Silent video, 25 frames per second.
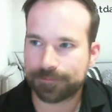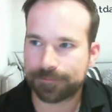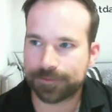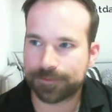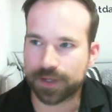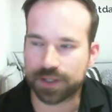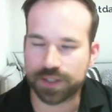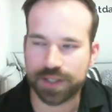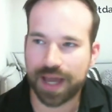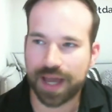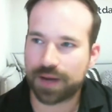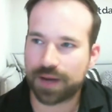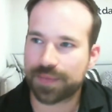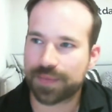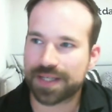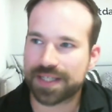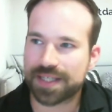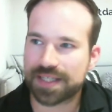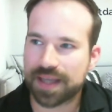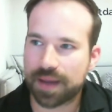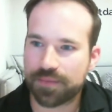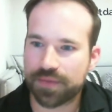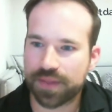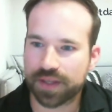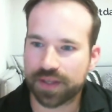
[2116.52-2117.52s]
there's gotta be
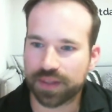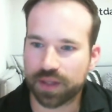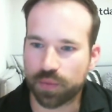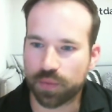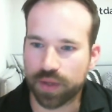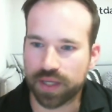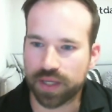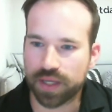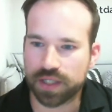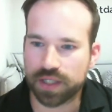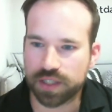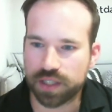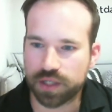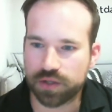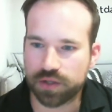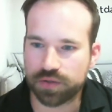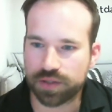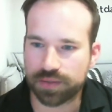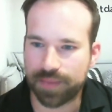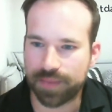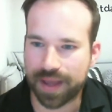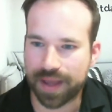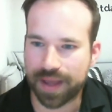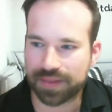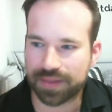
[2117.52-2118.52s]
something that we can do
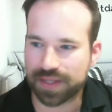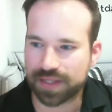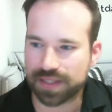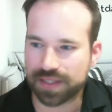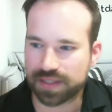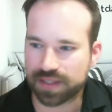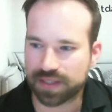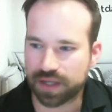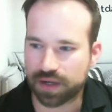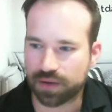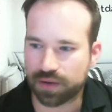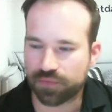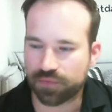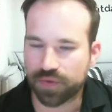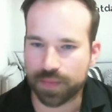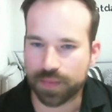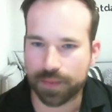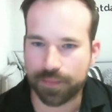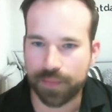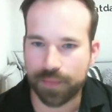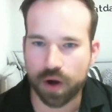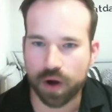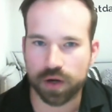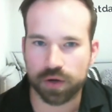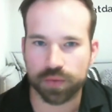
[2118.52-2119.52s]
to make this, you know, from a
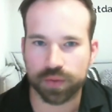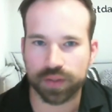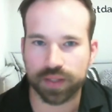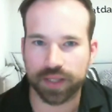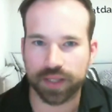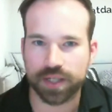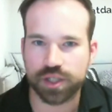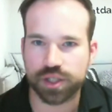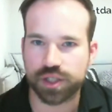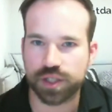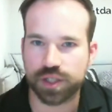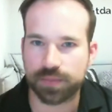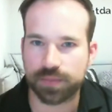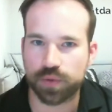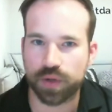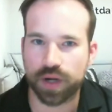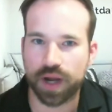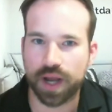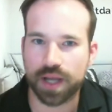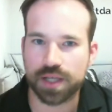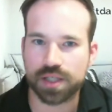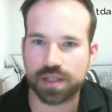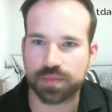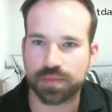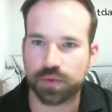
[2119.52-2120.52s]
partner relationship to a
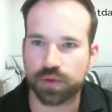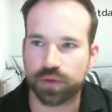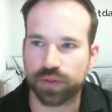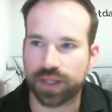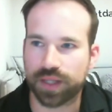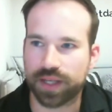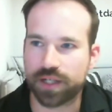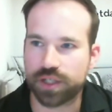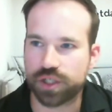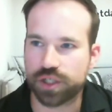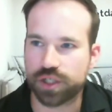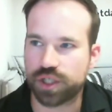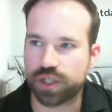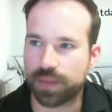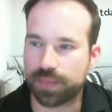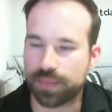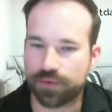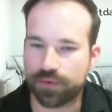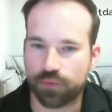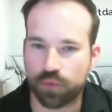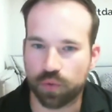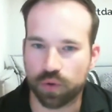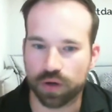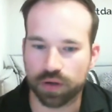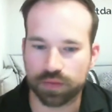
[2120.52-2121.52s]
customer relationship
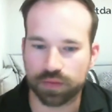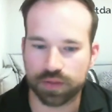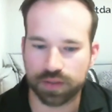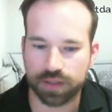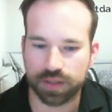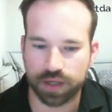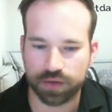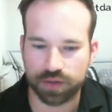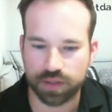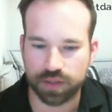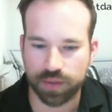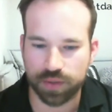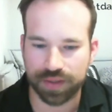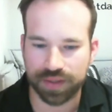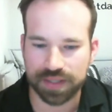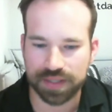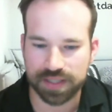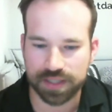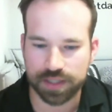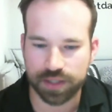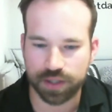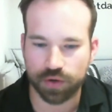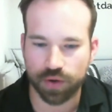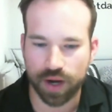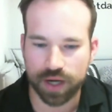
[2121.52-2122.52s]
if we're doing this
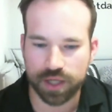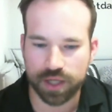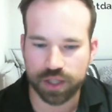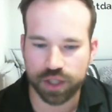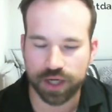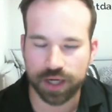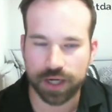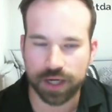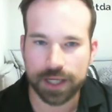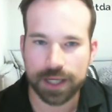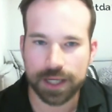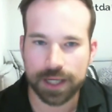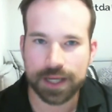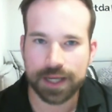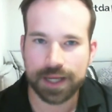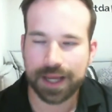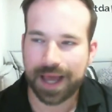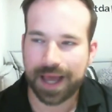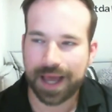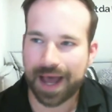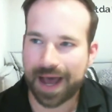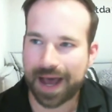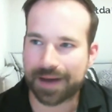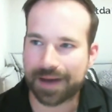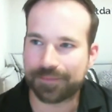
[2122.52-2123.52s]
integration.
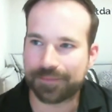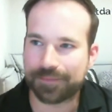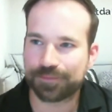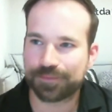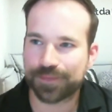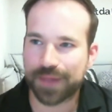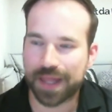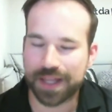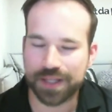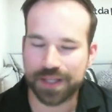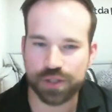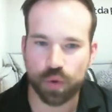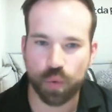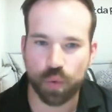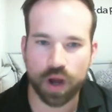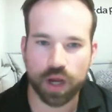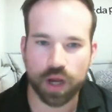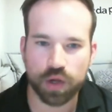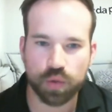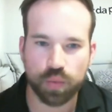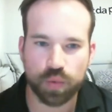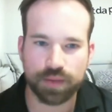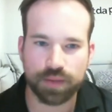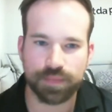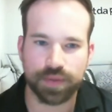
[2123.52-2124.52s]
And so what
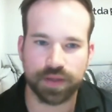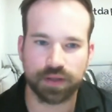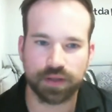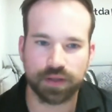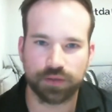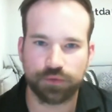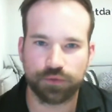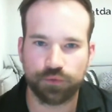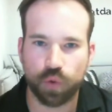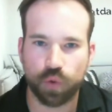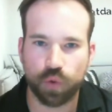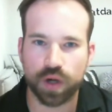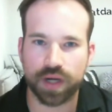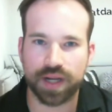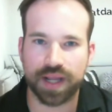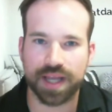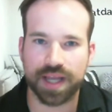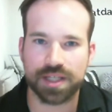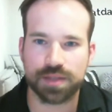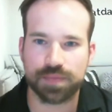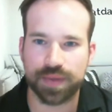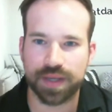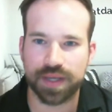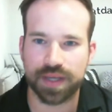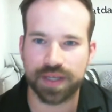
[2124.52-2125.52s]
could we build for
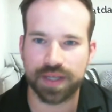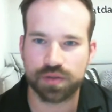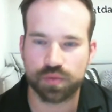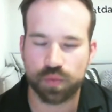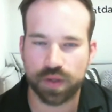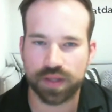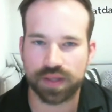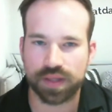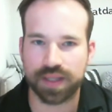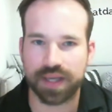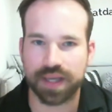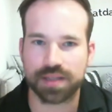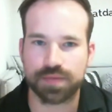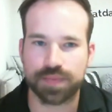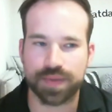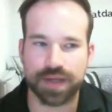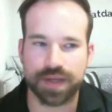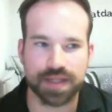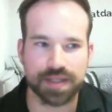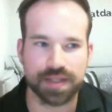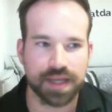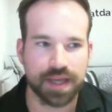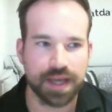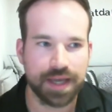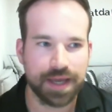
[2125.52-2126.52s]
DSPs with
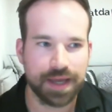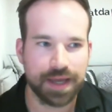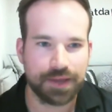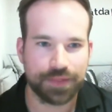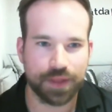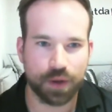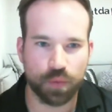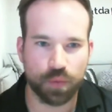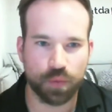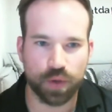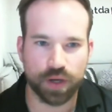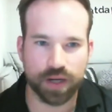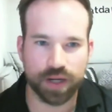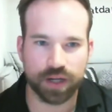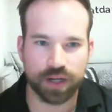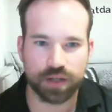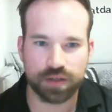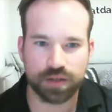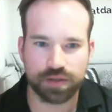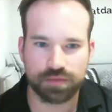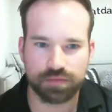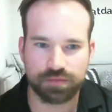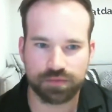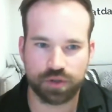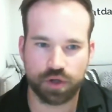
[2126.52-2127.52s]
DSPs that would
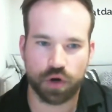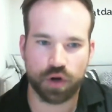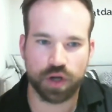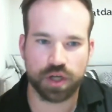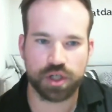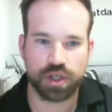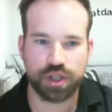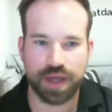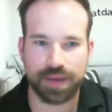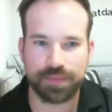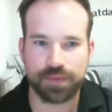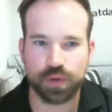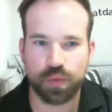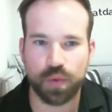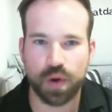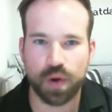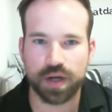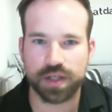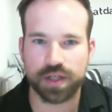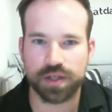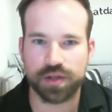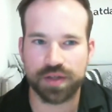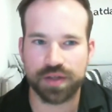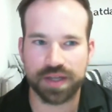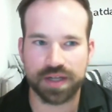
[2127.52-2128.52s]
encourage them to
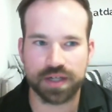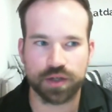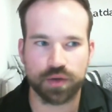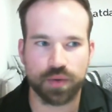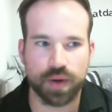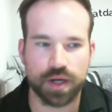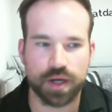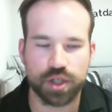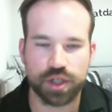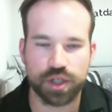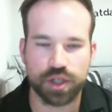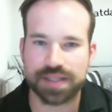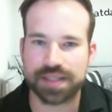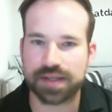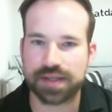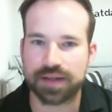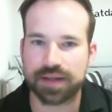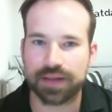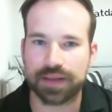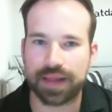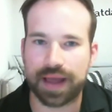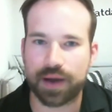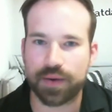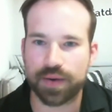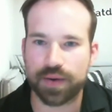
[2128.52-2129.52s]
want to do the integration and still
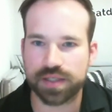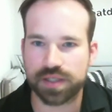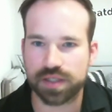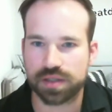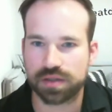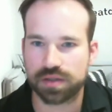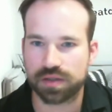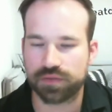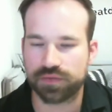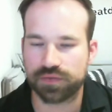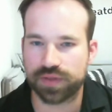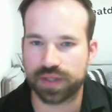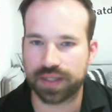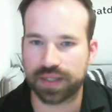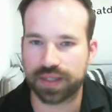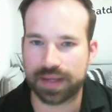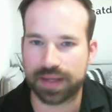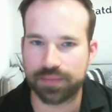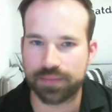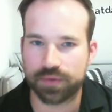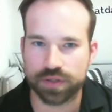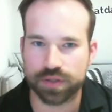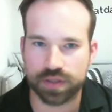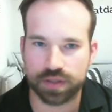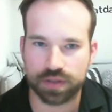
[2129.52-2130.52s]
allow us to serve the
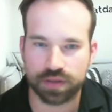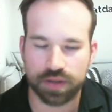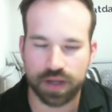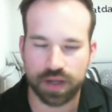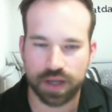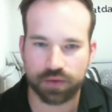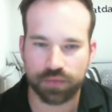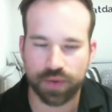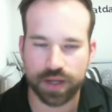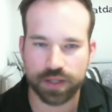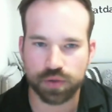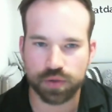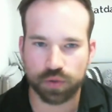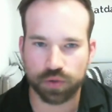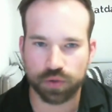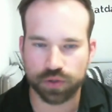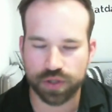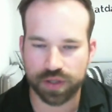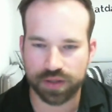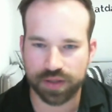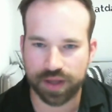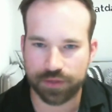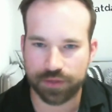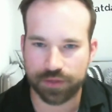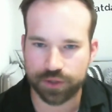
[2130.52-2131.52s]
labels and rights holders
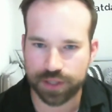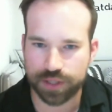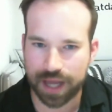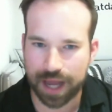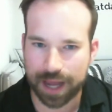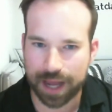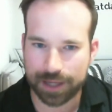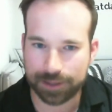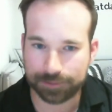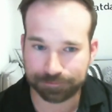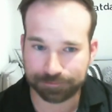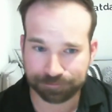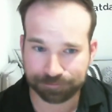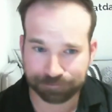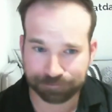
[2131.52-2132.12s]
on the other side?